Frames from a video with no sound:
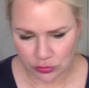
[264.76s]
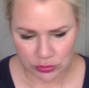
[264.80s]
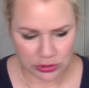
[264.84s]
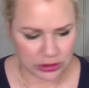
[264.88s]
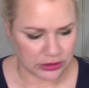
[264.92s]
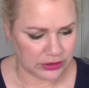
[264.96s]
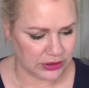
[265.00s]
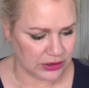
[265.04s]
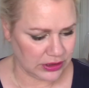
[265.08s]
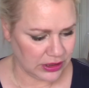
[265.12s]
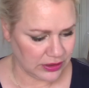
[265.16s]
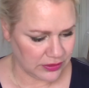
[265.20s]

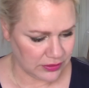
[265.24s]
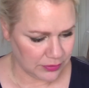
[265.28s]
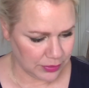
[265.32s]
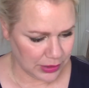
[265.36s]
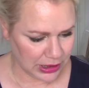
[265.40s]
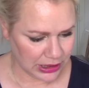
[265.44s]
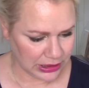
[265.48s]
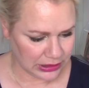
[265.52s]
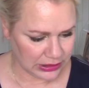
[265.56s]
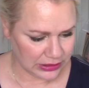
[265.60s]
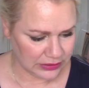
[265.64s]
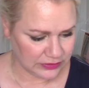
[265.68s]
another
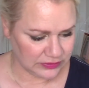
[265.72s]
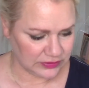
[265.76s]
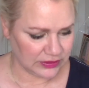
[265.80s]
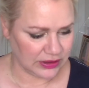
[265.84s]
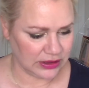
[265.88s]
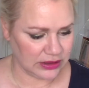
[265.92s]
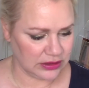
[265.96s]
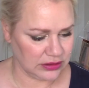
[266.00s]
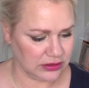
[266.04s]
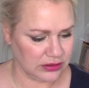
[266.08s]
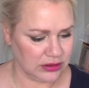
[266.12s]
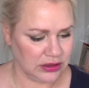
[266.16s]
palette,
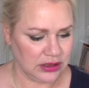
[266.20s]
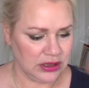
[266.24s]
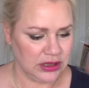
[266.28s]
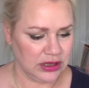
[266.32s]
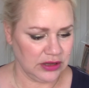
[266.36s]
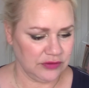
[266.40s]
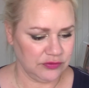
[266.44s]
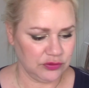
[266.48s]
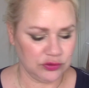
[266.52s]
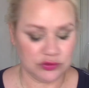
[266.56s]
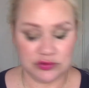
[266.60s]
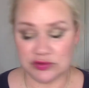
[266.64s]
and
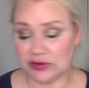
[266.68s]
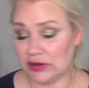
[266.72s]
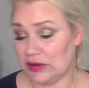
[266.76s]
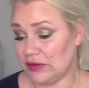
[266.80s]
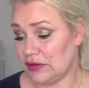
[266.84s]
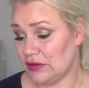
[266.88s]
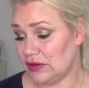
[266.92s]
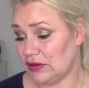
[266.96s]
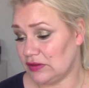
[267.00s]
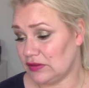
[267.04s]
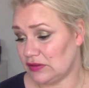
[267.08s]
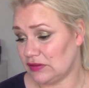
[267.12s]
if you've
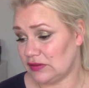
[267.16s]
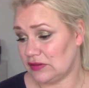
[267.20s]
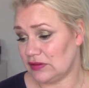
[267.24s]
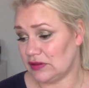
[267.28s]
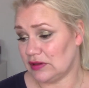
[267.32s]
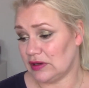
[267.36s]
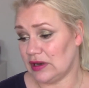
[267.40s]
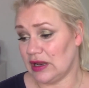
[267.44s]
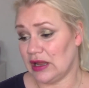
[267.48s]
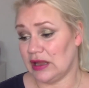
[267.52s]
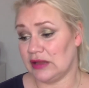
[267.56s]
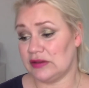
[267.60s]
seen this the
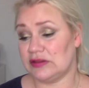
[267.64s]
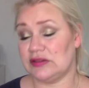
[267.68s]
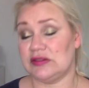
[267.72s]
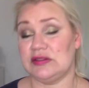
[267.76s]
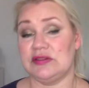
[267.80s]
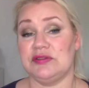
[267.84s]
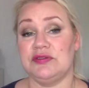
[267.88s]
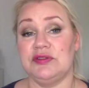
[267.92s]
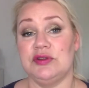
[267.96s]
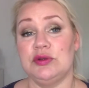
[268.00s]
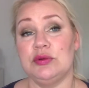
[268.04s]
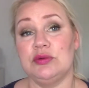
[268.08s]

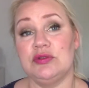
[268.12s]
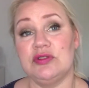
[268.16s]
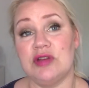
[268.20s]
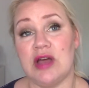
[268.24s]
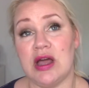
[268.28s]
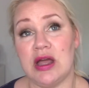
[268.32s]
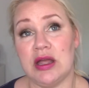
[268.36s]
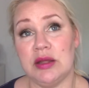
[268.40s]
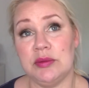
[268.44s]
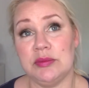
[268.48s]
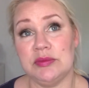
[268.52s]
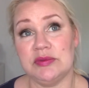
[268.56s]
last few
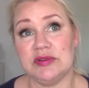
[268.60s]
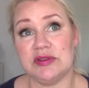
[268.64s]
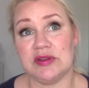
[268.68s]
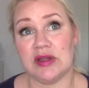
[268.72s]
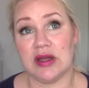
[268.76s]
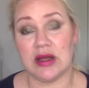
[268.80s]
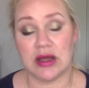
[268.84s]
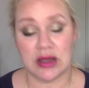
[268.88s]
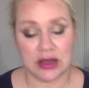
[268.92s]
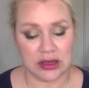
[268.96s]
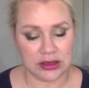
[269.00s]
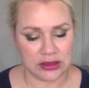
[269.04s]
times,
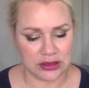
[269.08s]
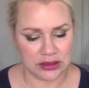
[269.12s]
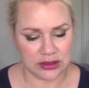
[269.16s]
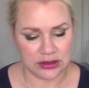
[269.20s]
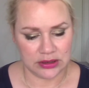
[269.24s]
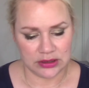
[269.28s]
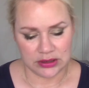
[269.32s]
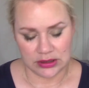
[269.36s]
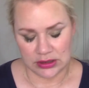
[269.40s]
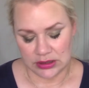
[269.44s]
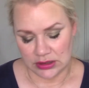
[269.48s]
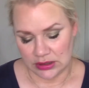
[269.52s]
I
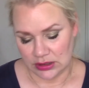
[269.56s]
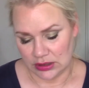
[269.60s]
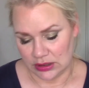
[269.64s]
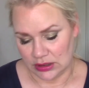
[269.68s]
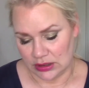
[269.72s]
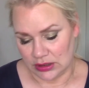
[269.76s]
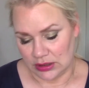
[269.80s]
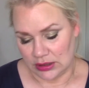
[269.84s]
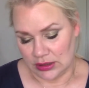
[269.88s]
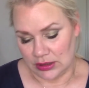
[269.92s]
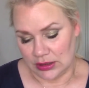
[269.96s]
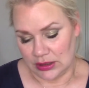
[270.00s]

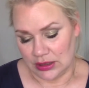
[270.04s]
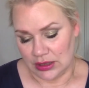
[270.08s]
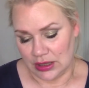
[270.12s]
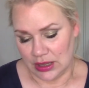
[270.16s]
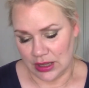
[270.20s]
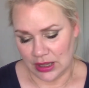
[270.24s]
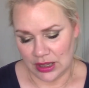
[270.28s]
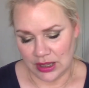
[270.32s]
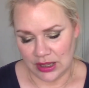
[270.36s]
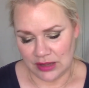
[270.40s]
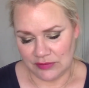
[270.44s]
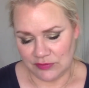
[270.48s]

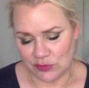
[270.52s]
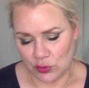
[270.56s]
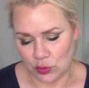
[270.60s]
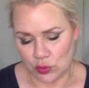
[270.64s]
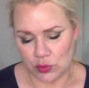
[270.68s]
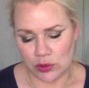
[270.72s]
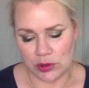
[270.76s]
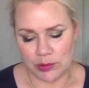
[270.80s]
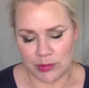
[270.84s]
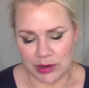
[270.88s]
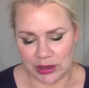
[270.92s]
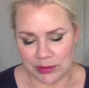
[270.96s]
have
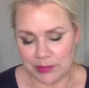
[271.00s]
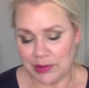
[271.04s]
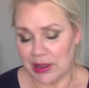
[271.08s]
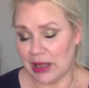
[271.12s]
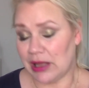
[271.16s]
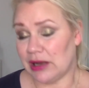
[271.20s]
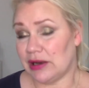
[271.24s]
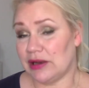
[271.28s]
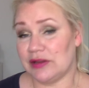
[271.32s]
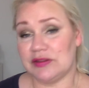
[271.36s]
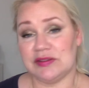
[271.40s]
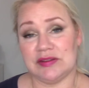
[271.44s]
all my
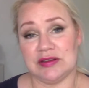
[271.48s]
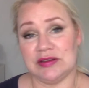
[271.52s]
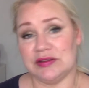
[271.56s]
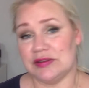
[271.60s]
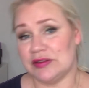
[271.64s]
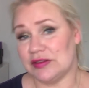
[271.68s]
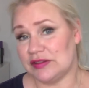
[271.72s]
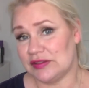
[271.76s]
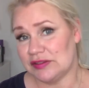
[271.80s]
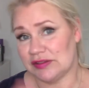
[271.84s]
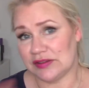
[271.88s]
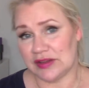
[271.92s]
palettes in
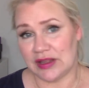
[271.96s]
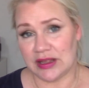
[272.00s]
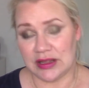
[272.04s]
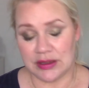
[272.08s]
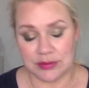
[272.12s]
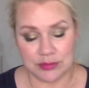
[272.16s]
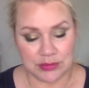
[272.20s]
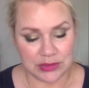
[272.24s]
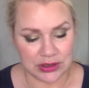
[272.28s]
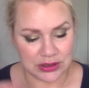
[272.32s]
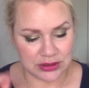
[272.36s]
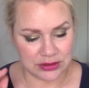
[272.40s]
the
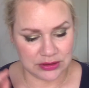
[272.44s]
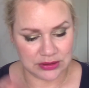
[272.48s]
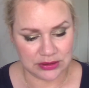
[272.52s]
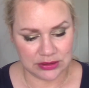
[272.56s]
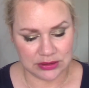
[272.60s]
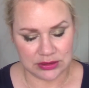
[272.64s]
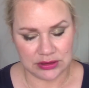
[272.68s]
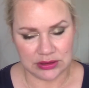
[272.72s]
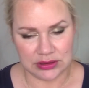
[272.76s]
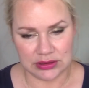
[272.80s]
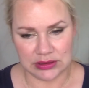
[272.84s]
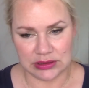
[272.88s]
same
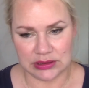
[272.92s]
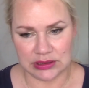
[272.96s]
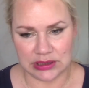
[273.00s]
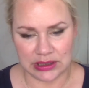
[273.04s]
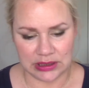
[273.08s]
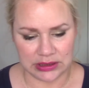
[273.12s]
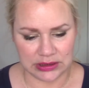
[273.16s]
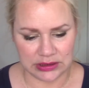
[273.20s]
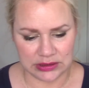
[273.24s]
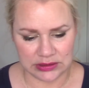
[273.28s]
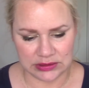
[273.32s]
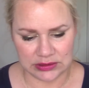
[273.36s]

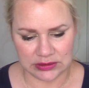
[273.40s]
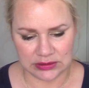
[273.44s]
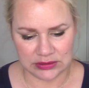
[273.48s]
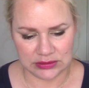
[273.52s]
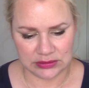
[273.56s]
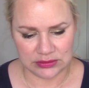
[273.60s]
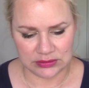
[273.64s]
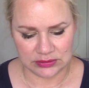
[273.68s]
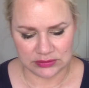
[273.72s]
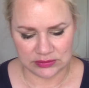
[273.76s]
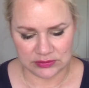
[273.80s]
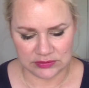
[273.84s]
like
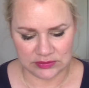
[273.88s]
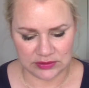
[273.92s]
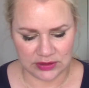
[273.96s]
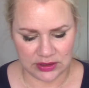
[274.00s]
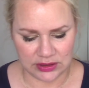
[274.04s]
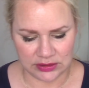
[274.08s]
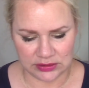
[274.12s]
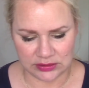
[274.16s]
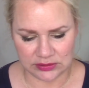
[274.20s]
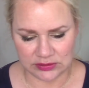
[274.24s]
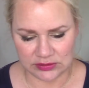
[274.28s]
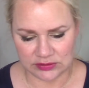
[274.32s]

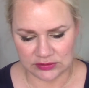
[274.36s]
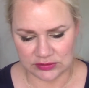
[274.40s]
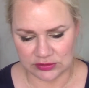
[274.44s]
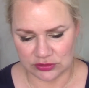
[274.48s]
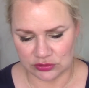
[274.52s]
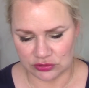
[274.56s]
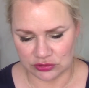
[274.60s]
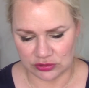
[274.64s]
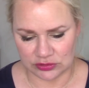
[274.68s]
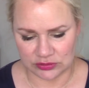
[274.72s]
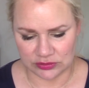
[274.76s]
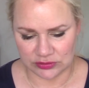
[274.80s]
Tiny
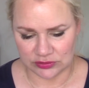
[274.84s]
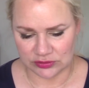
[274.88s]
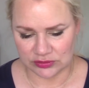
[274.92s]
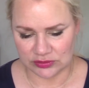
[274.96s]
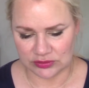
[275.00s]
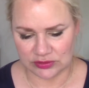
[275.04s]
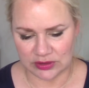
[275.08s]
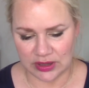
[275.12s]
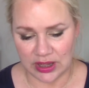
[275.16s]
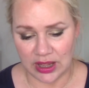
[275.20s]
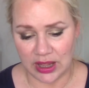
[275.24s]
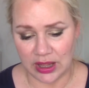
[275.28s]

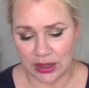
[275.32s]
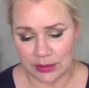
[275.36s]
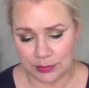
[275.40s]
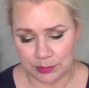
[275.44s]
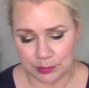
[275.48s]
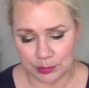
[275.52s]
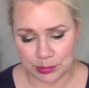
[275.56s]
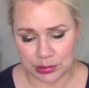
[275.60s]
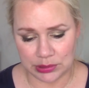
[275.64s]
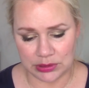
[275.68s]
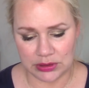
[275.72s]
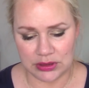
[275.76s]
Decisions
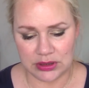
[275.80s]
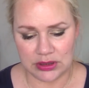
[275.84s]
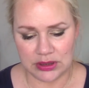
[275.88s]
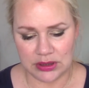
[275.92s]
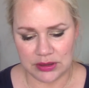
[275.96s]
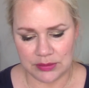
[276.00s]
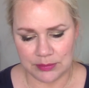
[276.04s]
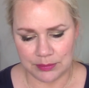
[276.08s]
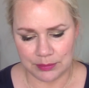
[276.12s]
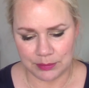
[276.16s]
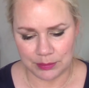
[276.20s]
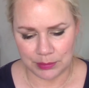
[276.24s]
app,
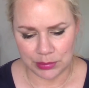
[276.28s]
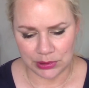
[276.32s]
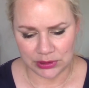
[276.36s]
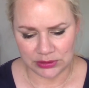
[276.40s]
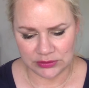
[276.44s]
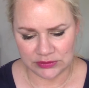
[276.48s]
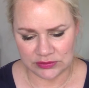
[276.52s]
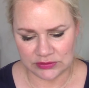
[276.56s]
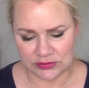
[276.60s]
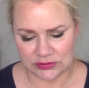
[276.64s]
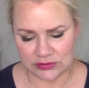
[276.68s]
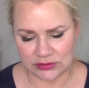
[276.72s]

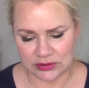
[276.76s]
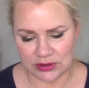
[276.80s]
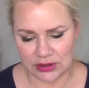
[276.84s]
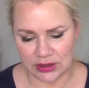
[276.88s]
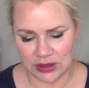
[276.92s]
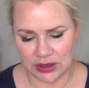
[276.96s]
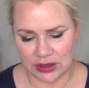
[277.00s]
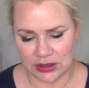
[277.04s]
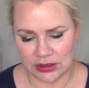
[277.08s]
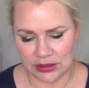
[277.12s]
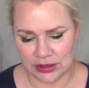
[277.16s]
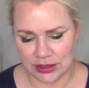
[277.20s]
but
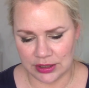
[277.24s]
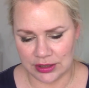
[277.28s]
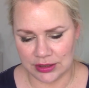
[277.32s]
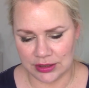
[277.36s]
I